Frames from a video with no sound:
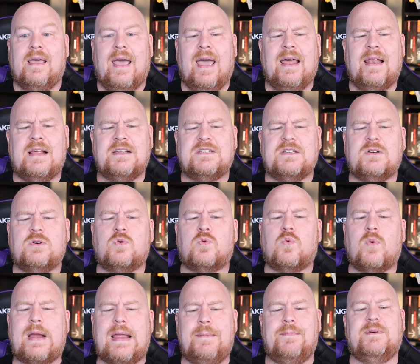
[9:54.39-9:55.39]
and has a
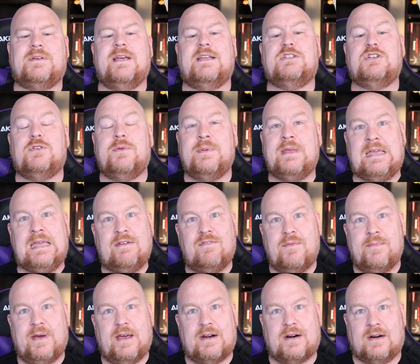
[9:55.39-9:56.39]
great potential to be
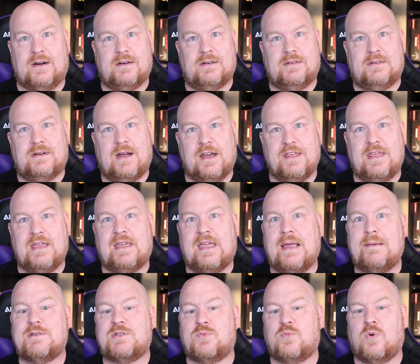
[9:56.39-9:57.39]
even better. I think
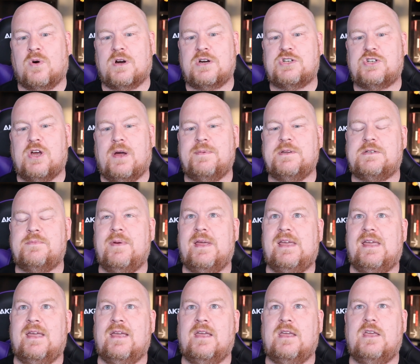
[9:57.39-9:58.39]
Games Workshop is
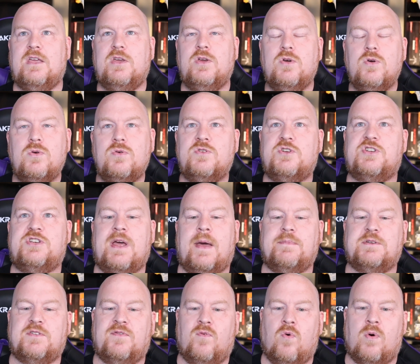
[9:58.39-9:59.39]
making huge
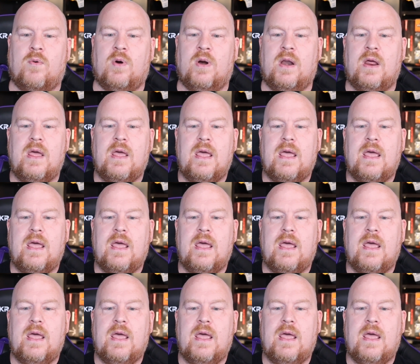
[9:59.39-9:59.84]
steps forward,